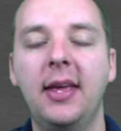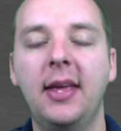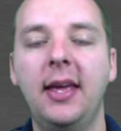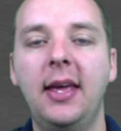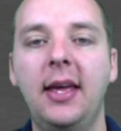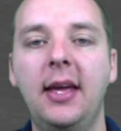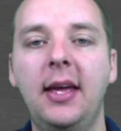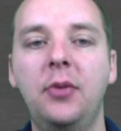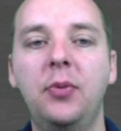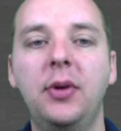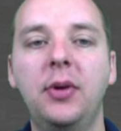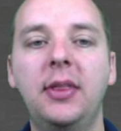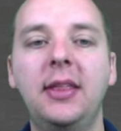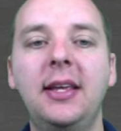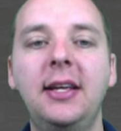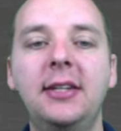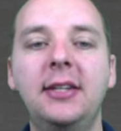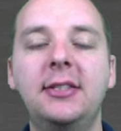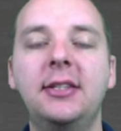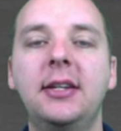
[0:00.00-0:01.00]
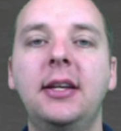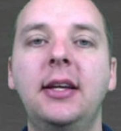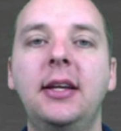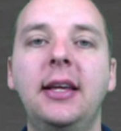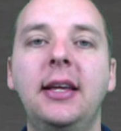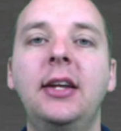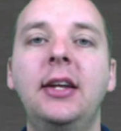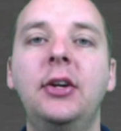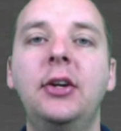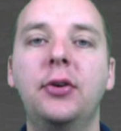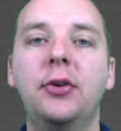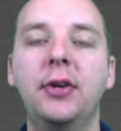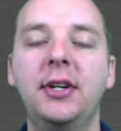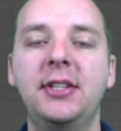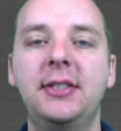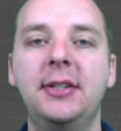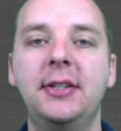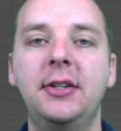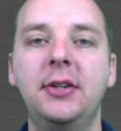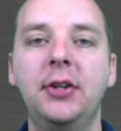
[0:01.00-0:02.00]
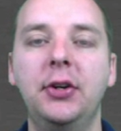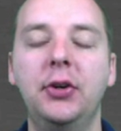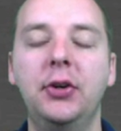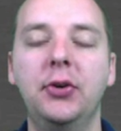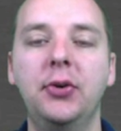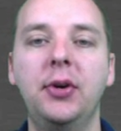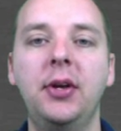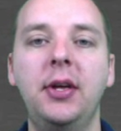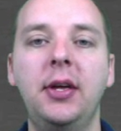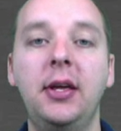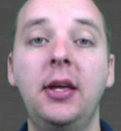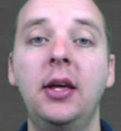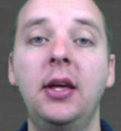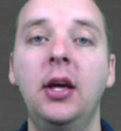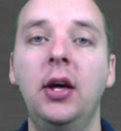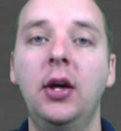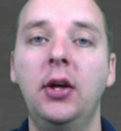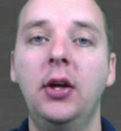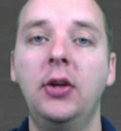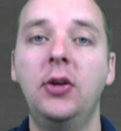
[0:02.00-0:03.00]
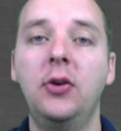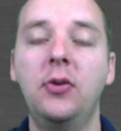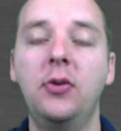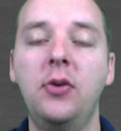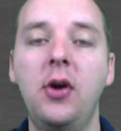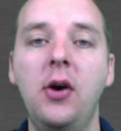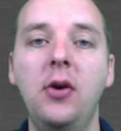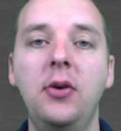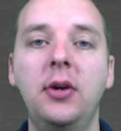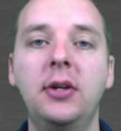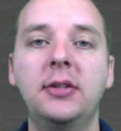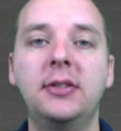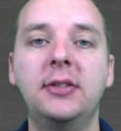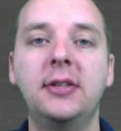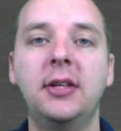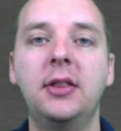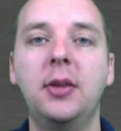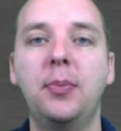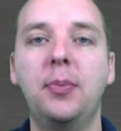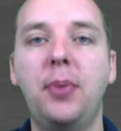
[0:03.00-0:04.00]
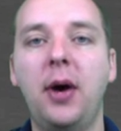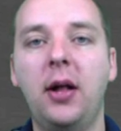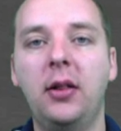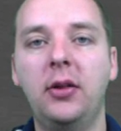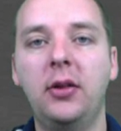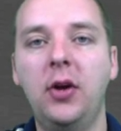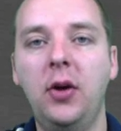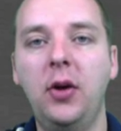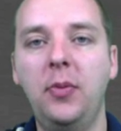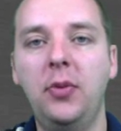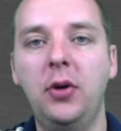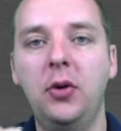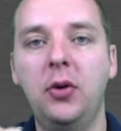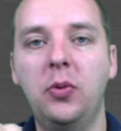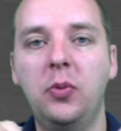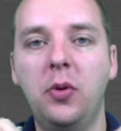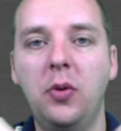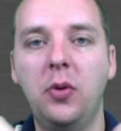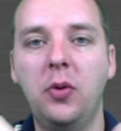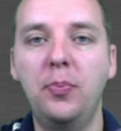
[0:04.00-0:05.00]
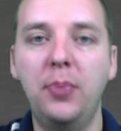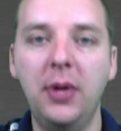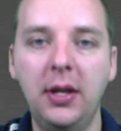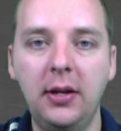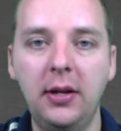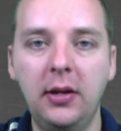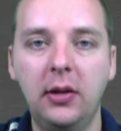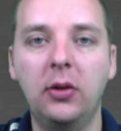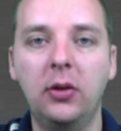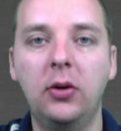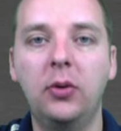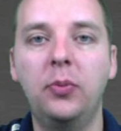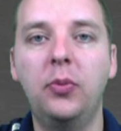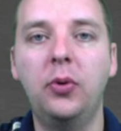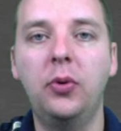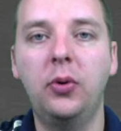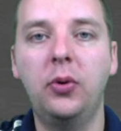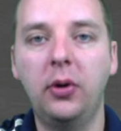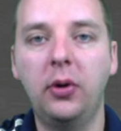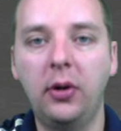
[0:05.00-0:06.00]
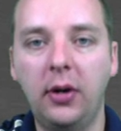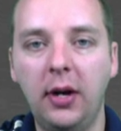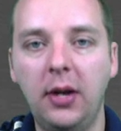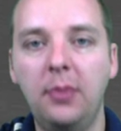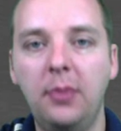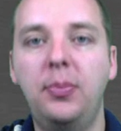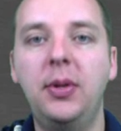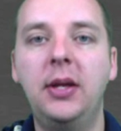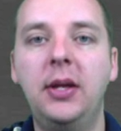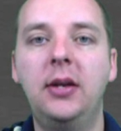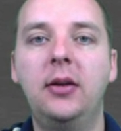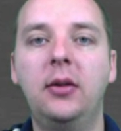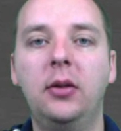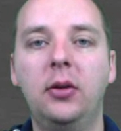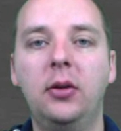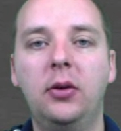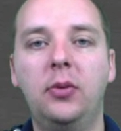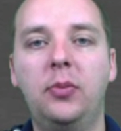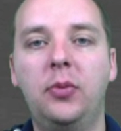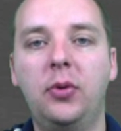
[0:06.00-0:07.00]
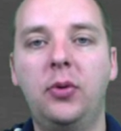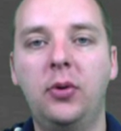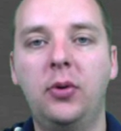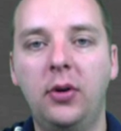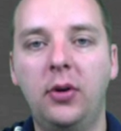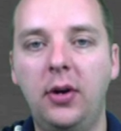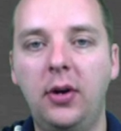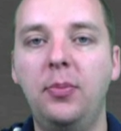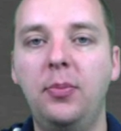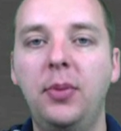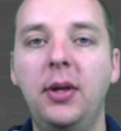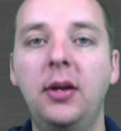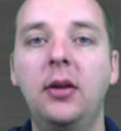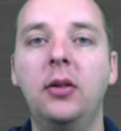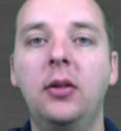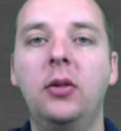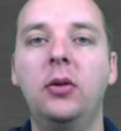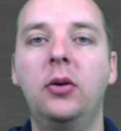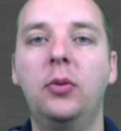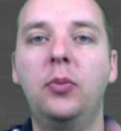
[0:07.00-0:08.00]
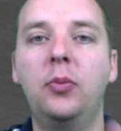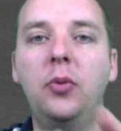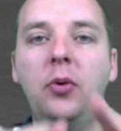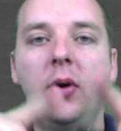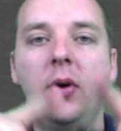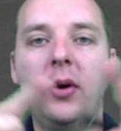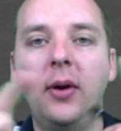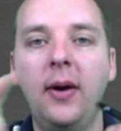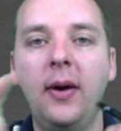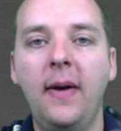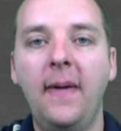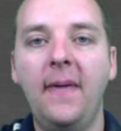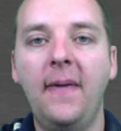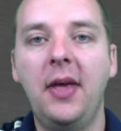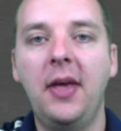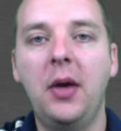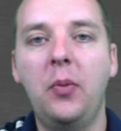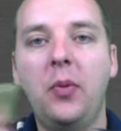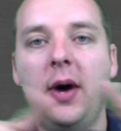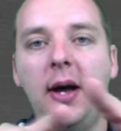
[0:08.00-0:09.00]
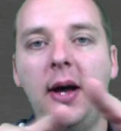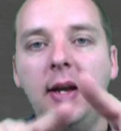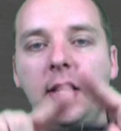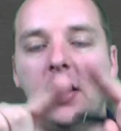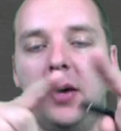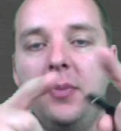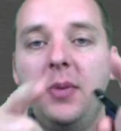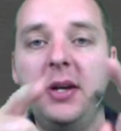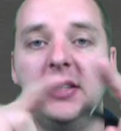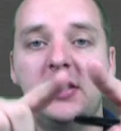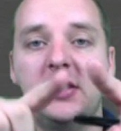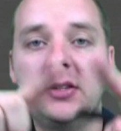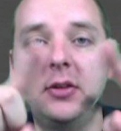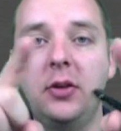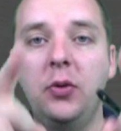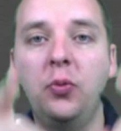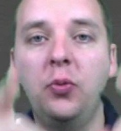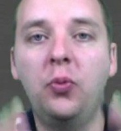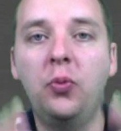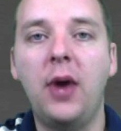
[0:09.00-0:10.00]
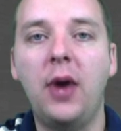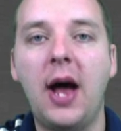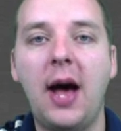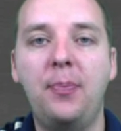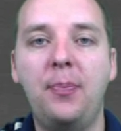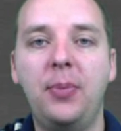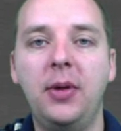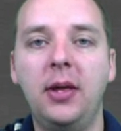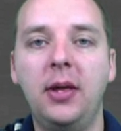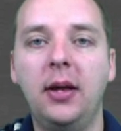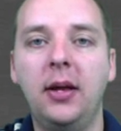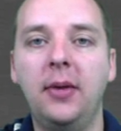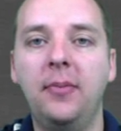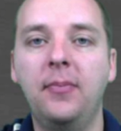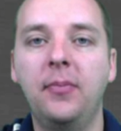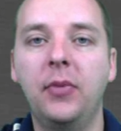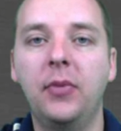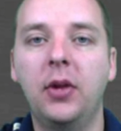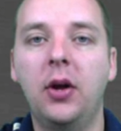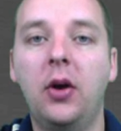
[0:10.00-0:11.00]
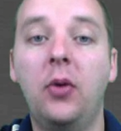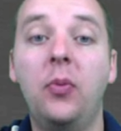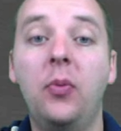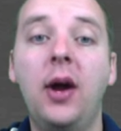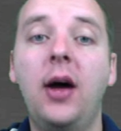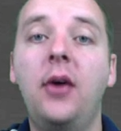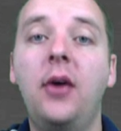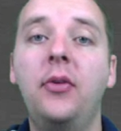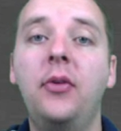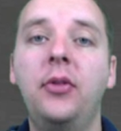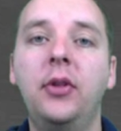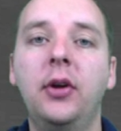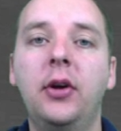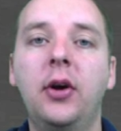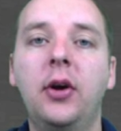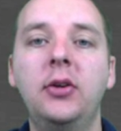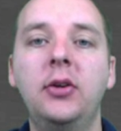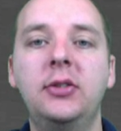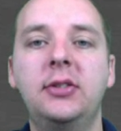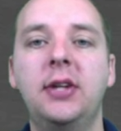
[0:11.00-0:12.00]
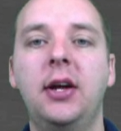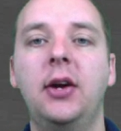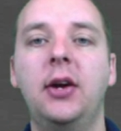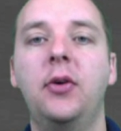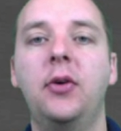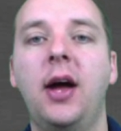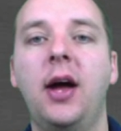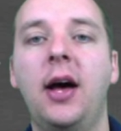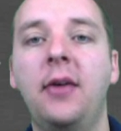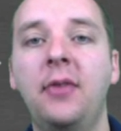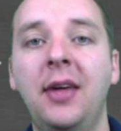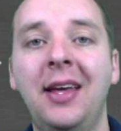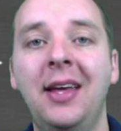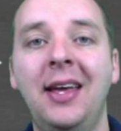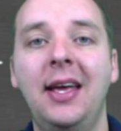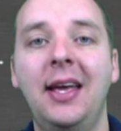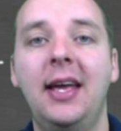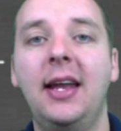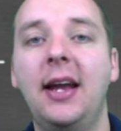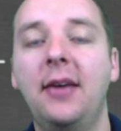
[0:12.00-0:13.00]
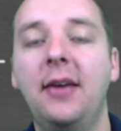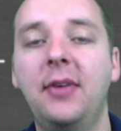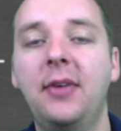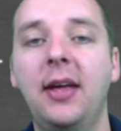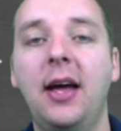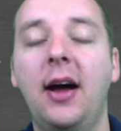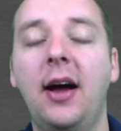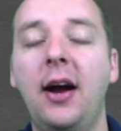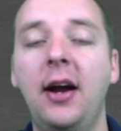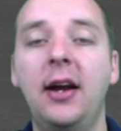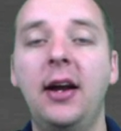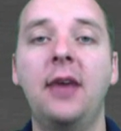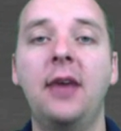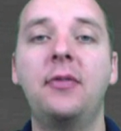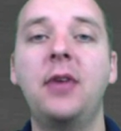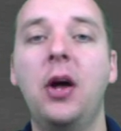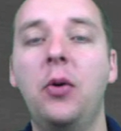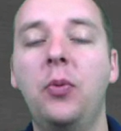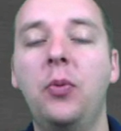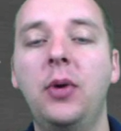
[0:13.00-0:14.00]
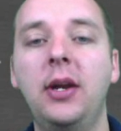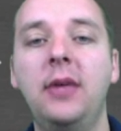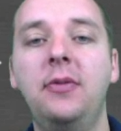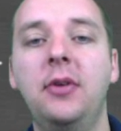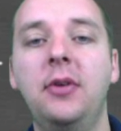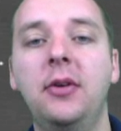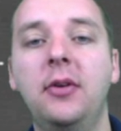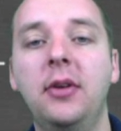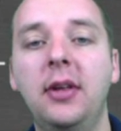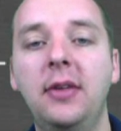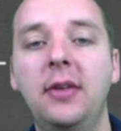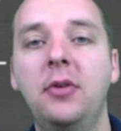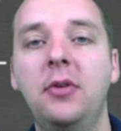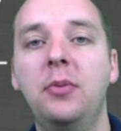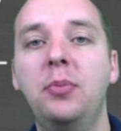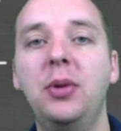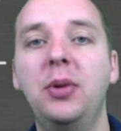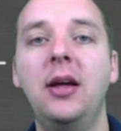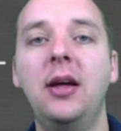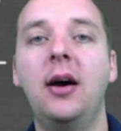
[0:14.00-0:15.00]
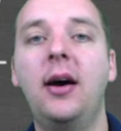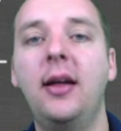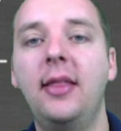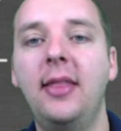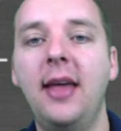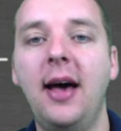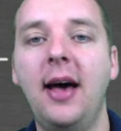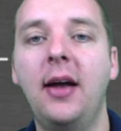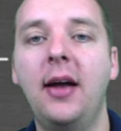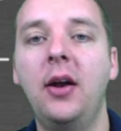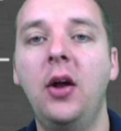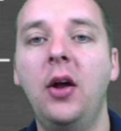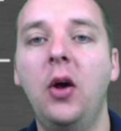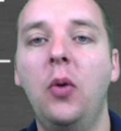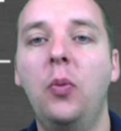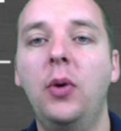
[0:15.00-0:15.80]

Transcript: And with each increase in degree, you'll notice that the polynomial will bend a little more and bend a little more and bend a little more and wind up basically wrapping around the cosine graph. And I've all right, I've got one even even beyond that.